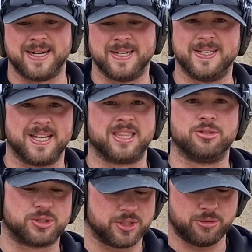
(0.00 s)
Nothing
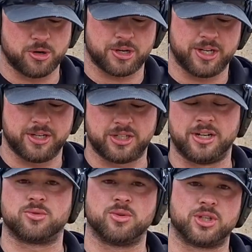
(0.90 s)
was really working until I
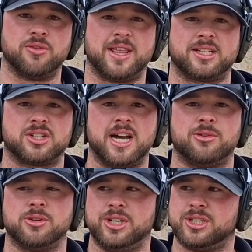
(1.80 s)
switched over that slide
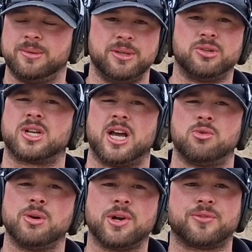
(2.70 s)
release. It was kind of
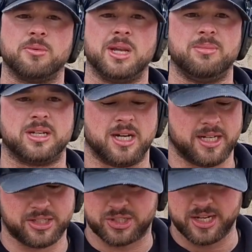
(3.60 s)
weird for me
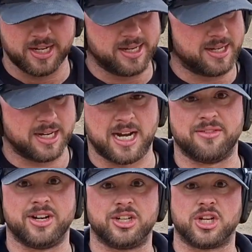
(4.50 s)
because I have
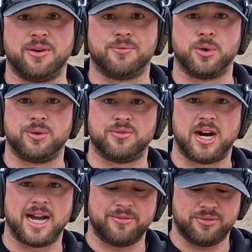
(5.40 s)
an HK
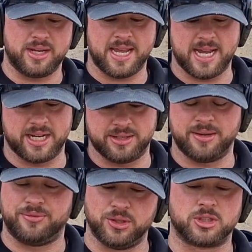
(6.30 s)
45 and
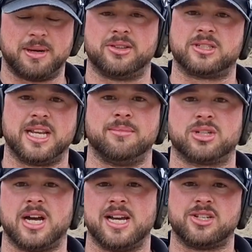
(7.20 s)
it feels about the same
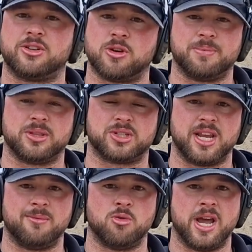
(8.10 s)
size. I grip it the
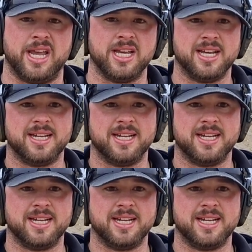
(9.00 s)
same way.